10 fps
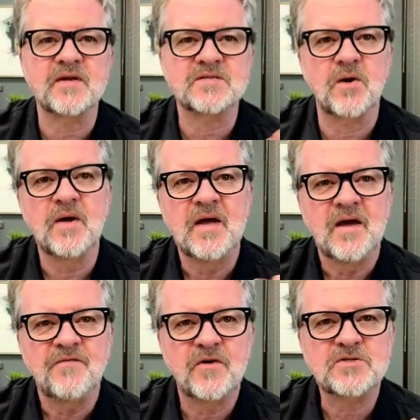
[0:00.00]
So
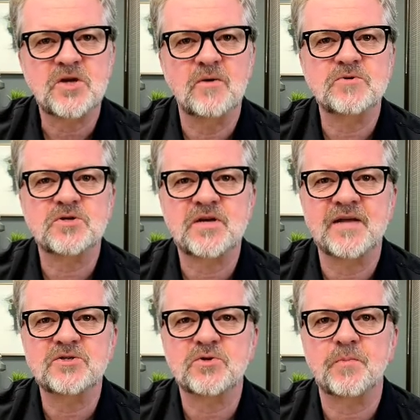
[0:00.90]
first homes are
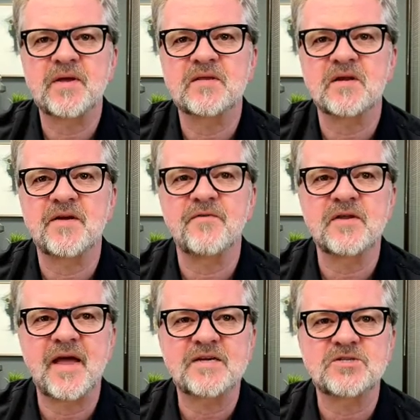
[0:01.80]
scheduled to be delivered
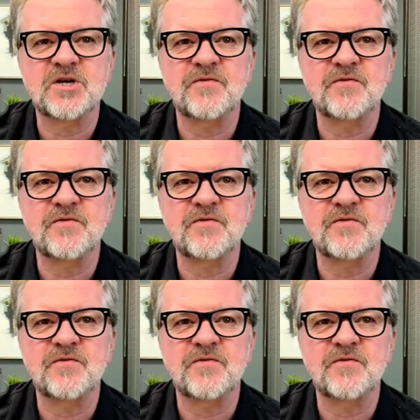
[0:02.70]
next year,